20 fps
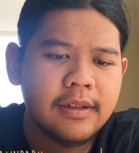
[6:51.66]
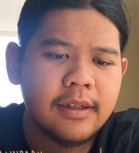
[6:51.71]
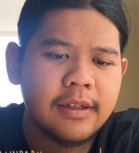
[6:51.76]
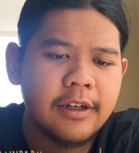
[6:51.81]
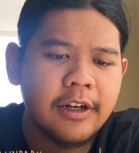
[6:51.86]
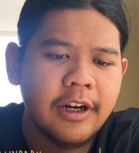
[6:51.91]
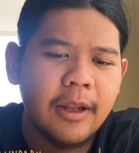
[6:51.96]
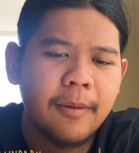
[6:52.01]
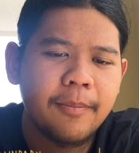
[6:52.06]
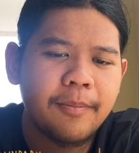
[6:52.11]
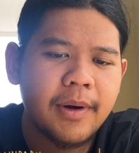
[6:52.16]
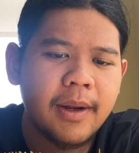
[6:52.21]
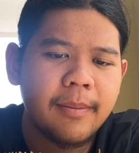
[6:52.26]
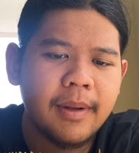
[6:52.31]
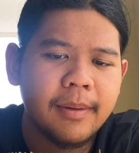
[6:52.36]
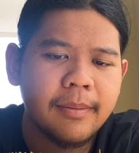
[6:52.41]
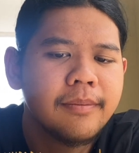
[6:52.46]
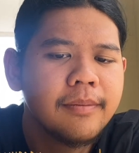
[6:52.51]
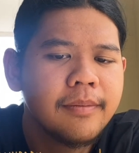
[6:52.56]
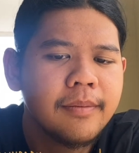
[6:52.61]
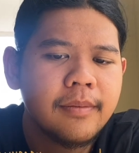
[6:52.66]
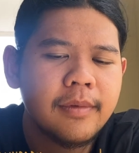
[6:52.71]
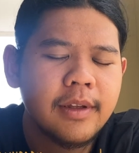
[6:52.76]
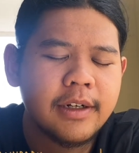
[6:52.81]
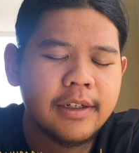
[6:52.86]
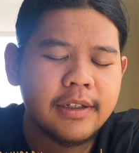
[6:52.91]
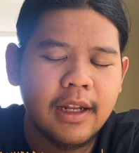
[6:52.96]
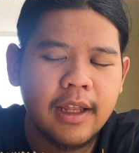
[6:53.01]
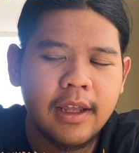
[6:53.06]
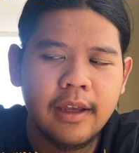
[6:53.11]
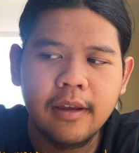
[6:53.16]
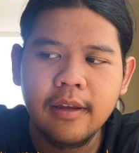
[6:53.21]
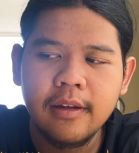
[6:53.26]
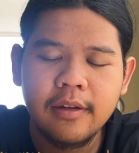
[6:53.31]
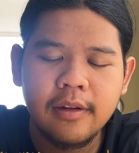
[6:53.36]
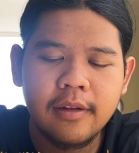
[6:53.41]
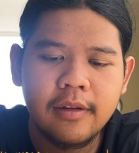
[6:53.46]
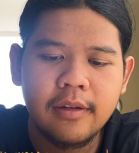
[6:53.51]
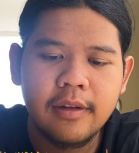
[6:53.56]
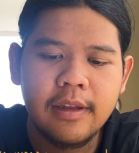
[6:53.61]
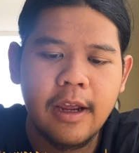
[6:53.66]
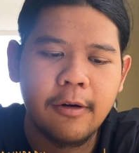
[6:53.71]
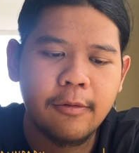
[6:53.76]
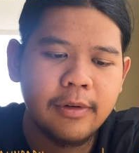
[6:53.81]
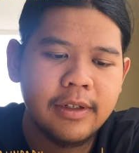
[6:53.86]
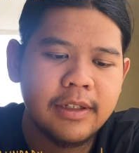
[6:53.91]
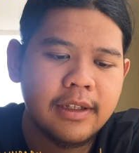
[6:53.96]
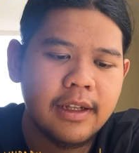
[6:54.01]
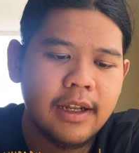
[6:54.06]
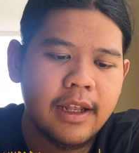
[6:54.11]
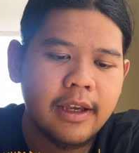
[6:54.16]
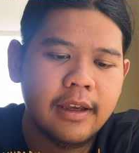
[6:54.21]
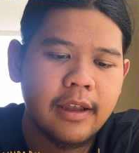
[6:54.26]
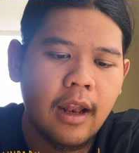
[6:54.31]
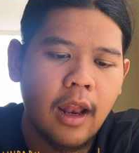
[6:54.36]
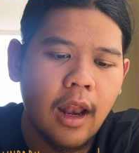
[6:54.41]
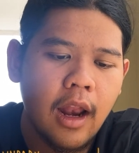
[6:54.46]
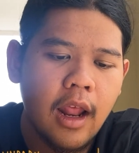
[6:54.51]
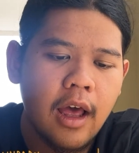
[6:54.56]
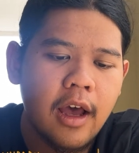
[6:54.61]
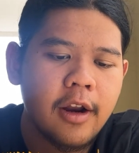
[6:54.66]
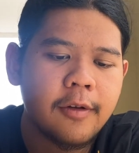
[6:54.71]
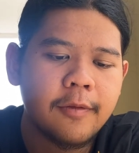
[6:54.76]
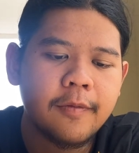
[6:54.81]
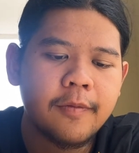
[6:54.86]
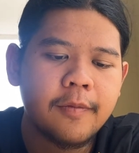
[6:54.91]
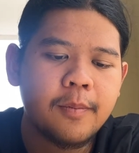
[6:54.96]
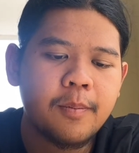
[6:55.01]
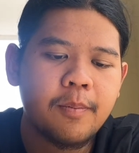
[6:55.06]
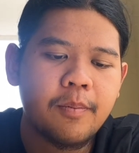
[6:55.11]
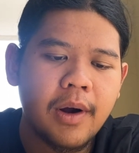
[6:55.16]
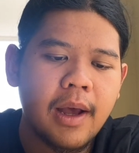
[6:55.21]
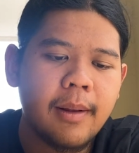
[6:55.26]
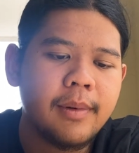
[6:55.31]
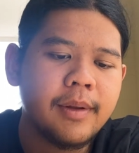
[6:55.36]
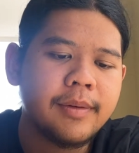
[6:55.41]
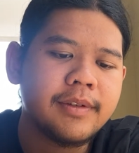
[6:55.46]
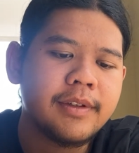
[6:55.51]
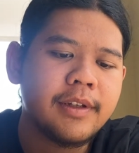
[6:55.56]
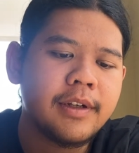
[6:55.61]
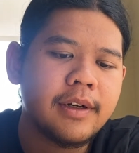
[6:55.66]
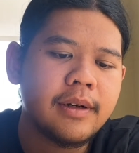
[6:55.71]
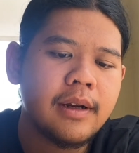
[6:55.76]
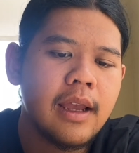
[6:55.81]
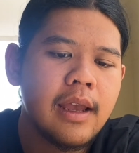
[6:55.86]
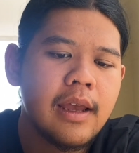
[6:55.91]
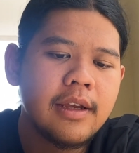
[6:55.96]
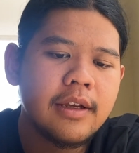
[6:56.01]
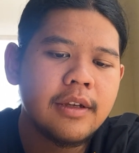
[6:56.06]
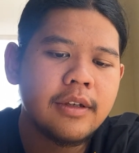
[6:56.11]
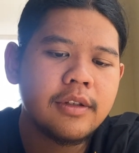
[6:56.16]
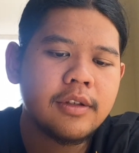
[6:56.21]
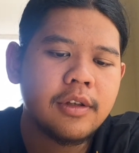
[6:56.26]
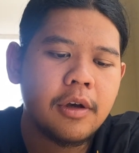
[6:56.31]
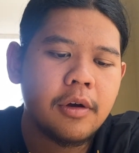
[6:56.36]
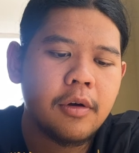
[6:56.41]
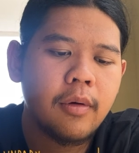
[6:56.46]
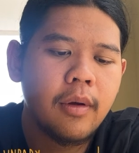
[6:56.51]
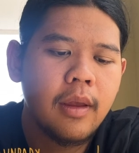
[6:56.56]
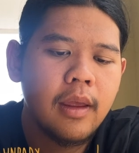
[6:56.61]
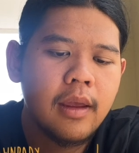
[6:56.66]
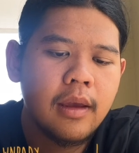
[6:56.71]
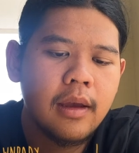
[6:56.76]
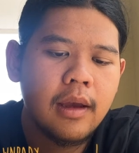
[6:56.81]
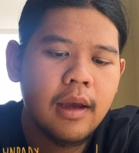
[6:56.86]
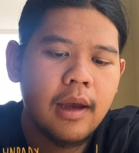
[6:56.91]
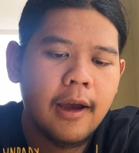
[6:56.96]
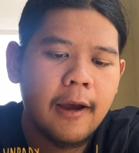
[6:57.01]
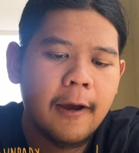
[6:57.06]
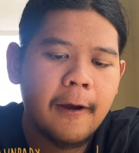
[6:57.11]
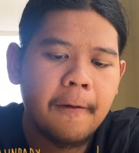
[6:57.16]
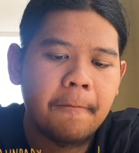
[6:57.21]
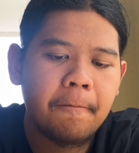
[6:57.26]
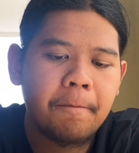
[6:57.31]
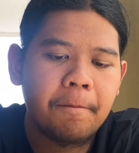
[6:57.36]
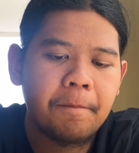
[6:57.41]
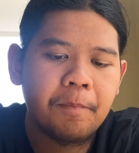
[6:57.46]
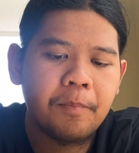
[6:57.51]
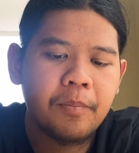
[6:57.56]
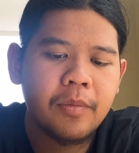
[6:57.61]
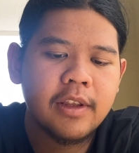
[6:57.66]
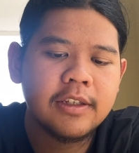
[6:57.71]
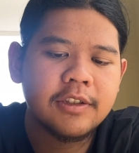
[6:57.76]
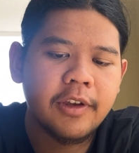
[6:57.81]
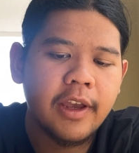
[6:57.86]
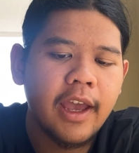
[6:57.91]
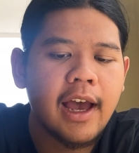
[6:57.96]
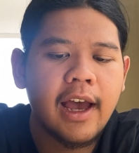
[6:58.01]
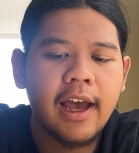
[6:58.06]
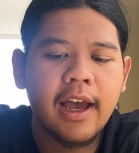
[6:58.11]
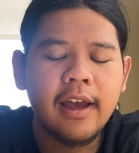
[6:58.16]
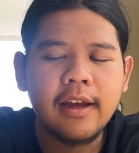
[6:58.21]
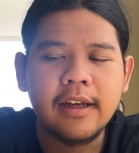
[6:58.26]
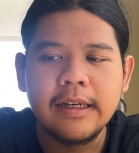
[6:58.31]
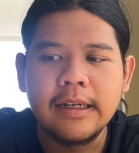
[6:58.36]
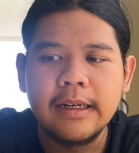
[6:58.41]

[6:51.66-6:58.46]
real problem. There was like a lot of problems there. So yeah,